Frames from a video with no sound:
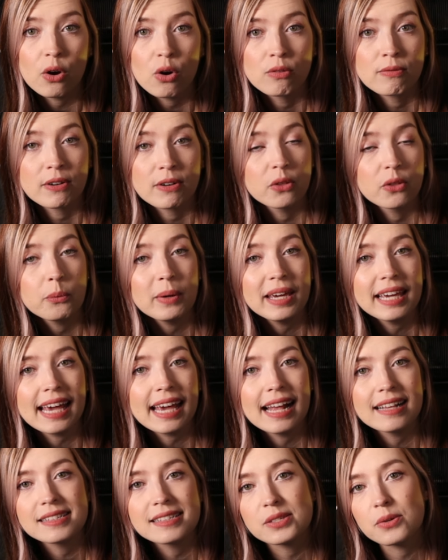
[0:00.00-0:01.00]
over the
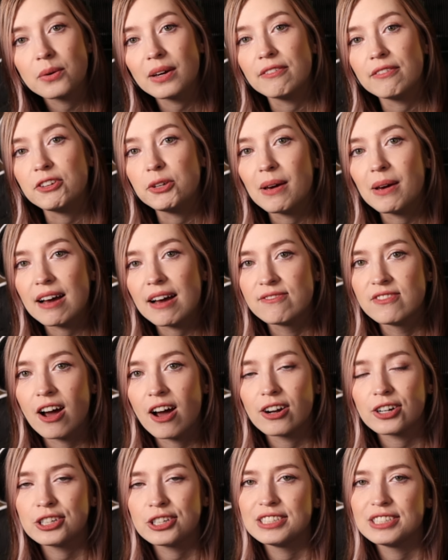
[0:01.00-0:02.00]
weekend. So if you have
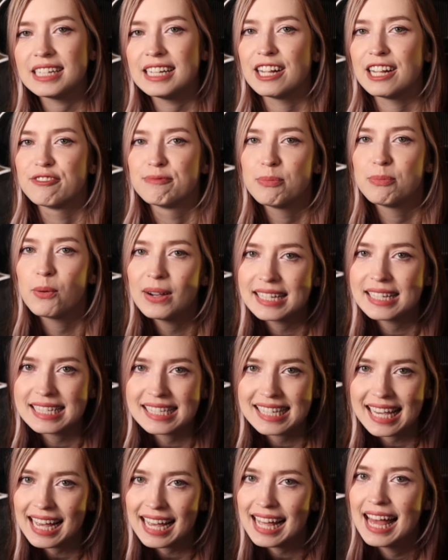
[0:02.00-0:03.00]
not earned enough
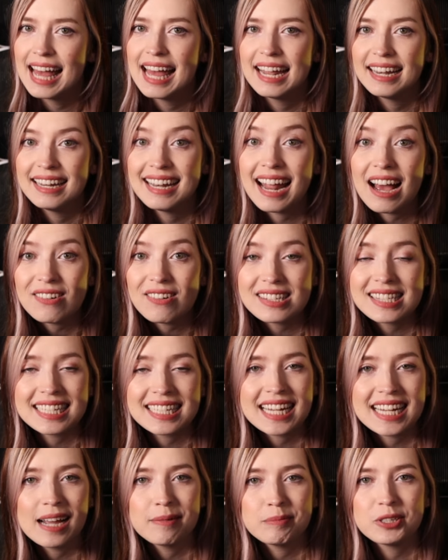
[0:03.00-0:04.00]
points yet, now is the
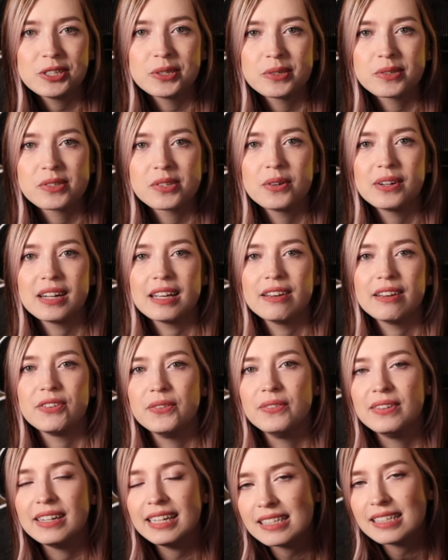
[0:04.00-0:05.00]
time to do so. And if
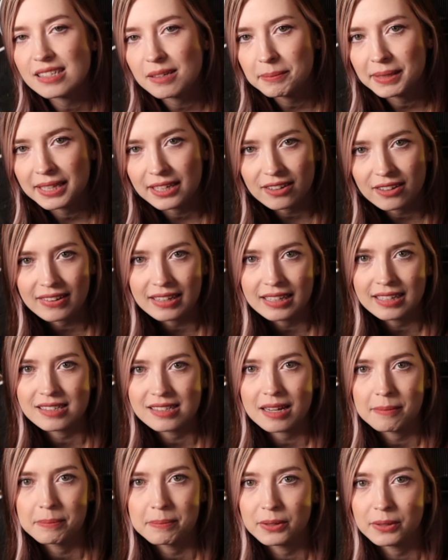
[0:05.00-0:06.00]
you need some gear that
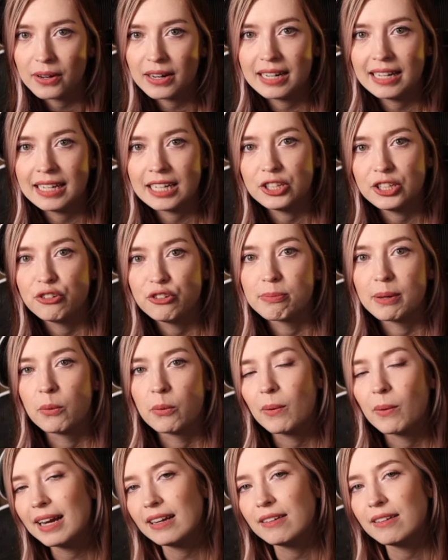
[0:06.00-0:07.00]
needs upgrading and you've been
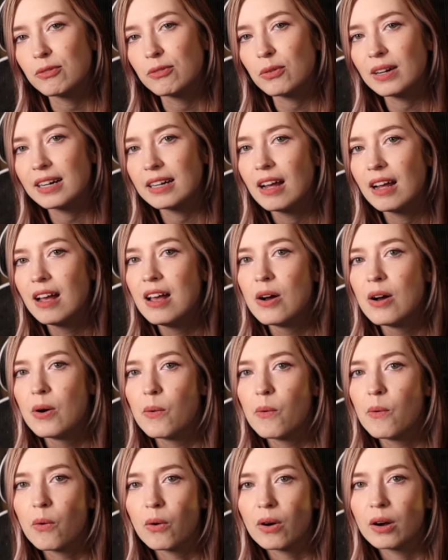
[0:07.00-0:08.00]
waiting for it,
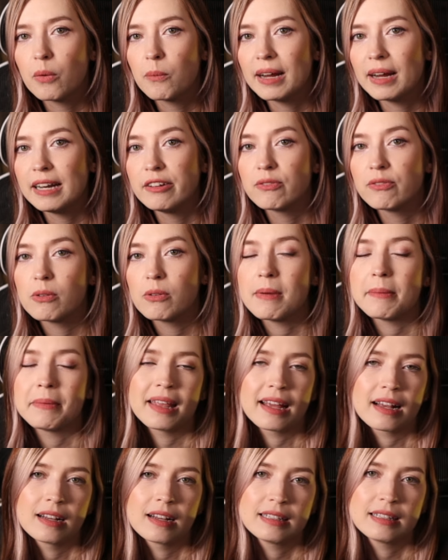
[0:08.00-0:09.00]
or waiting for maybe
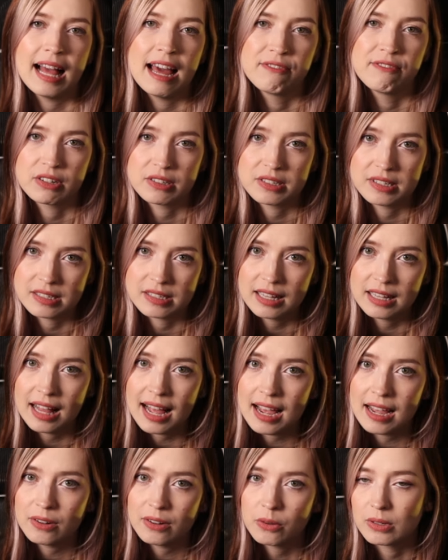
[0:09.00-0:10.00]
like a clan versus
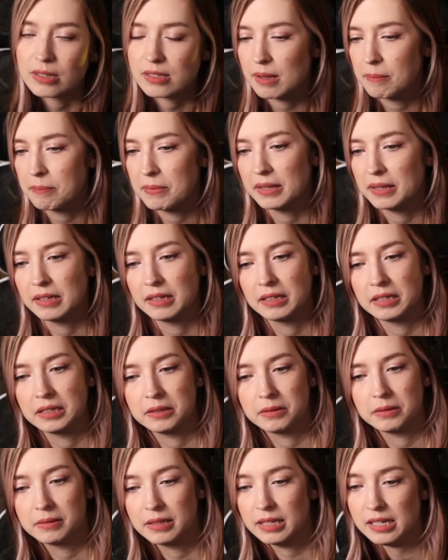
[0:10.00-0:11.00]
clan or something
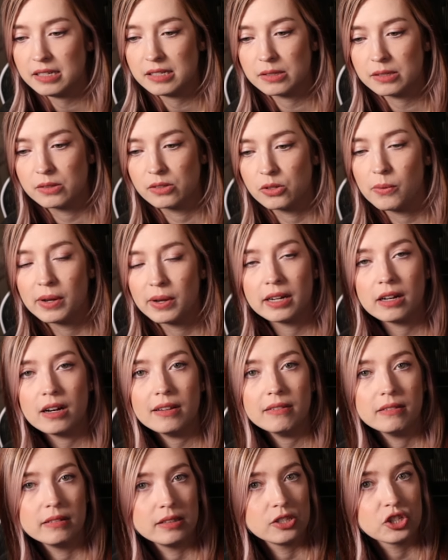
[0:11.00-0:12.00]
like this going
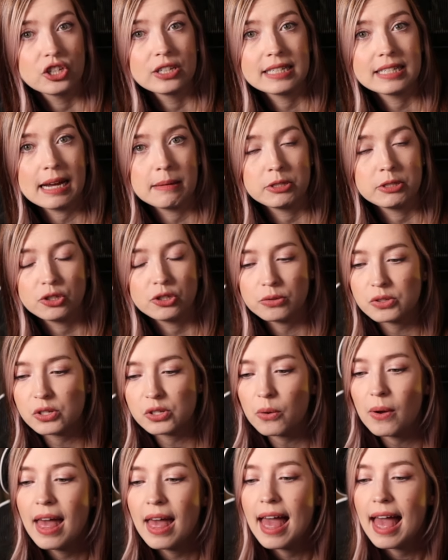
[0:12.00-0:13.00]
on, it's a good time to do
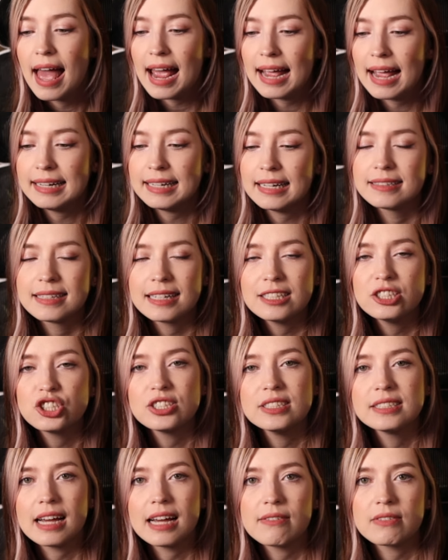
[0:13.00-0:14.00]
so. And
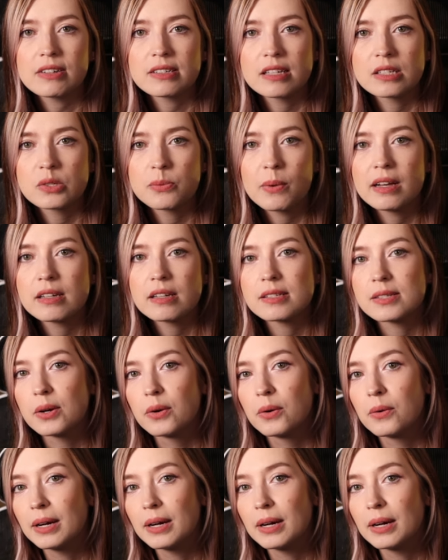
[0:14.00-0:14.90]
Dungeon Divers as well, so